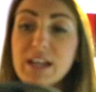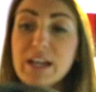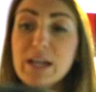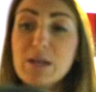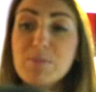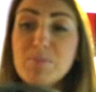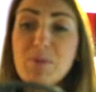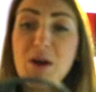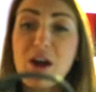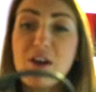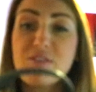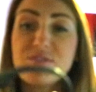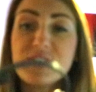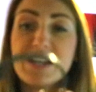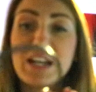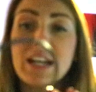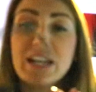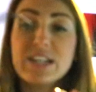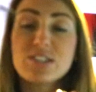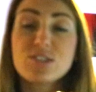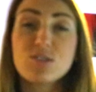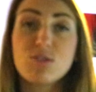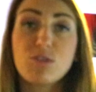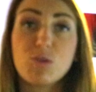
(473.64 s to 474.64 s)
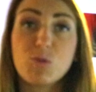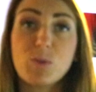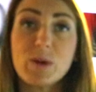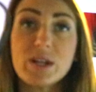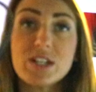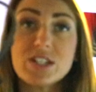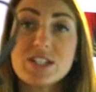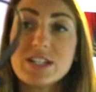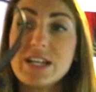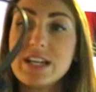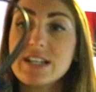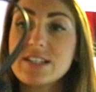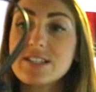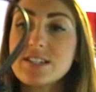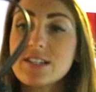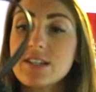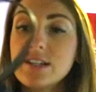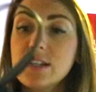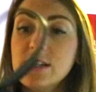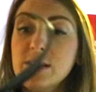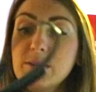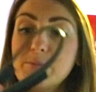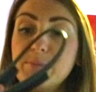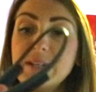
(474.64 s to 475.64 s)
a birthday list or a wish list,
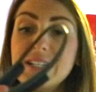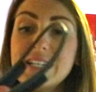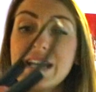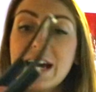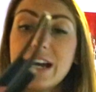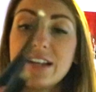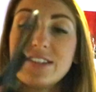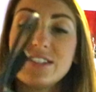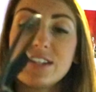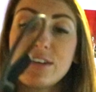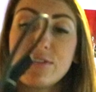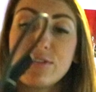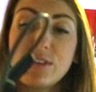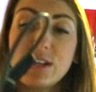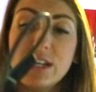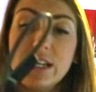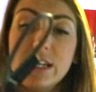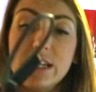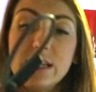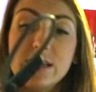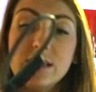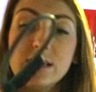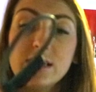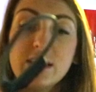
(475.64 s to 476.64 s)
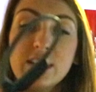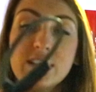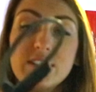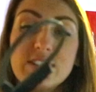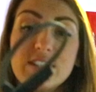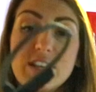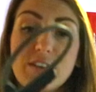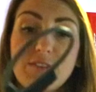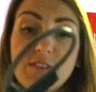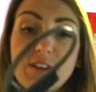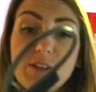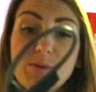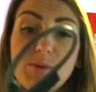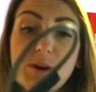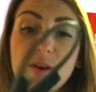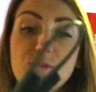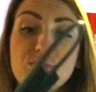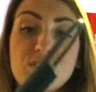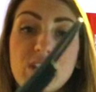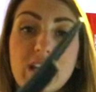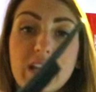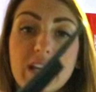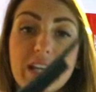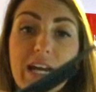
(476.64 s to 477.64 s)
but yeah, definitely worth
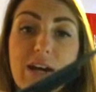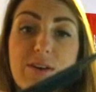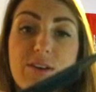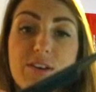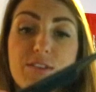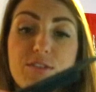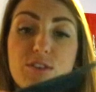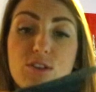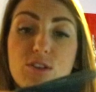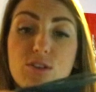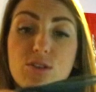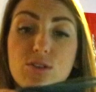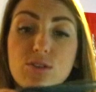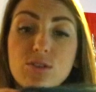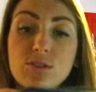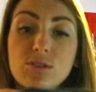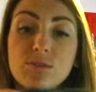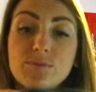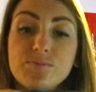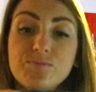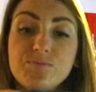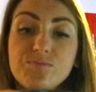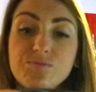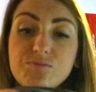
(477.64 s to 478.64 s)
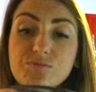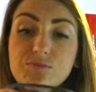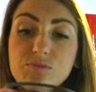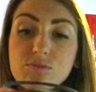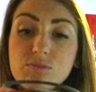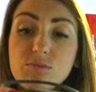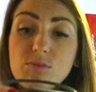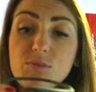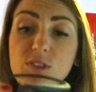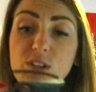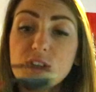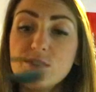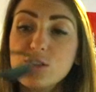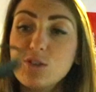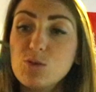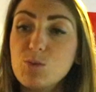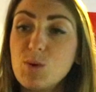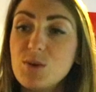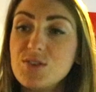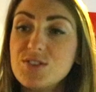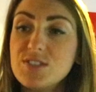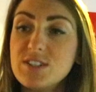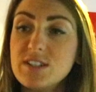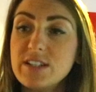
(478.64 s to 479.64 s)
checking out if you're
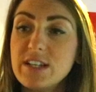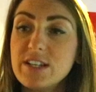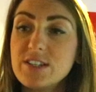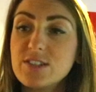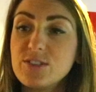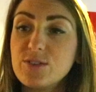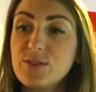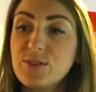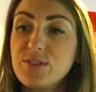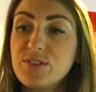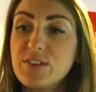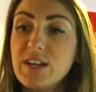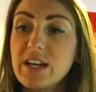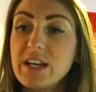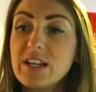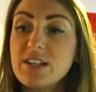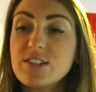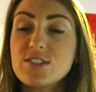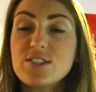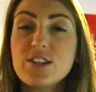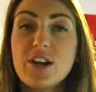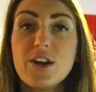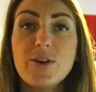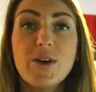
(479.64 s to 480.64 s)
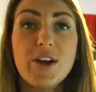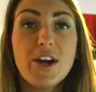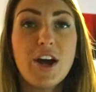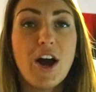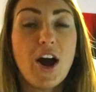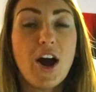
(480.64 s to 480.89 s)
wanting this sort of thing. So I